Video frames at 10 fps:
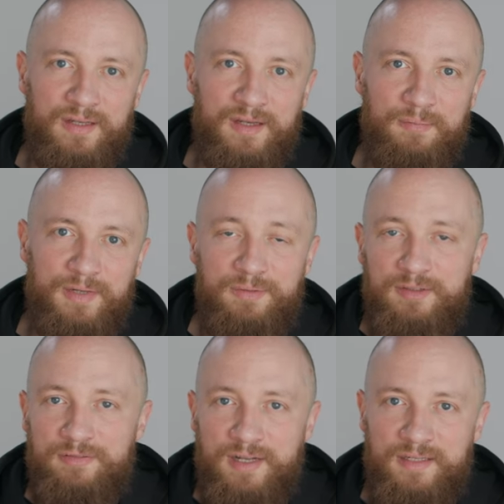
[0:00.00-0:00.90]
Um, it
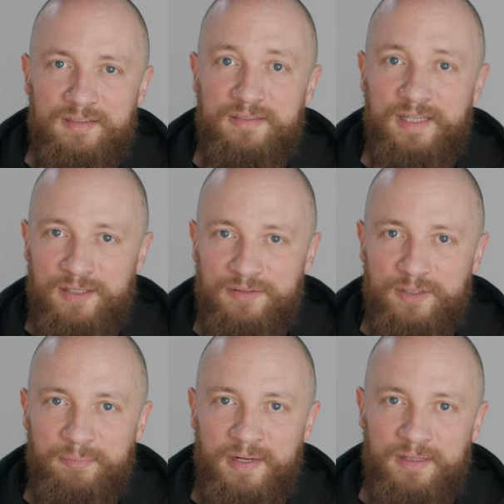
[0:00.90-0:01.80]
will fly as a
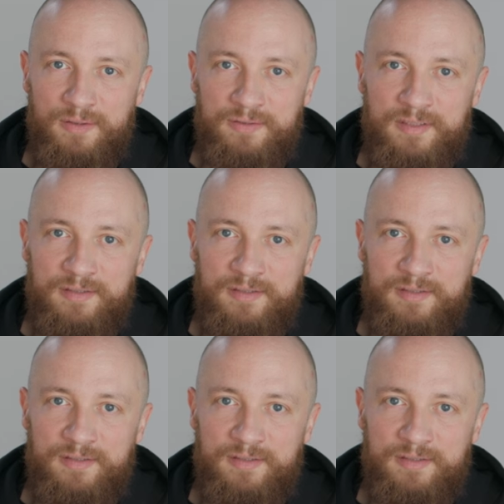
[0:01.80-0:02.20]
secondary payload,